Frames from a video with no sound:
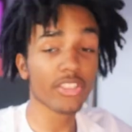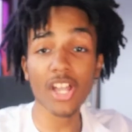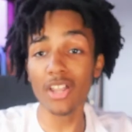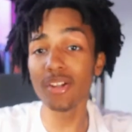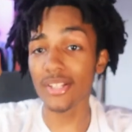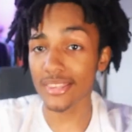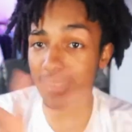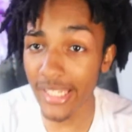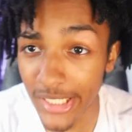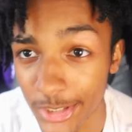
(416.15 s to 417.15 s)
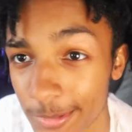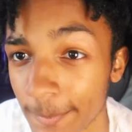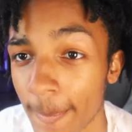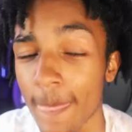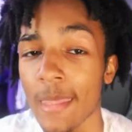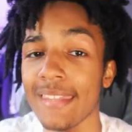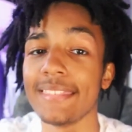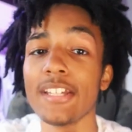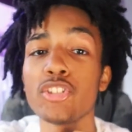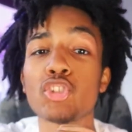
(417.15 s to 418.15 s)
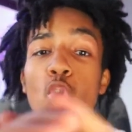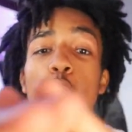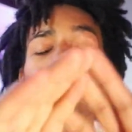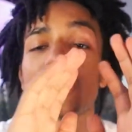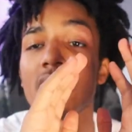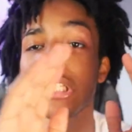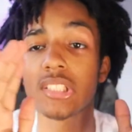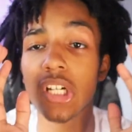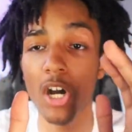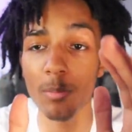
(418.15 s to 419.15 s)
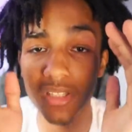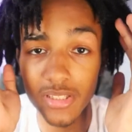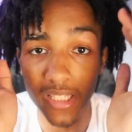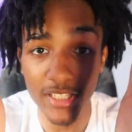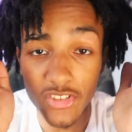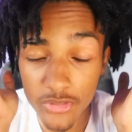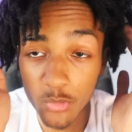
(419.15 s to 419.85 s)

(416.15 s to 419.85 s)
Another thing. The shorts is coming this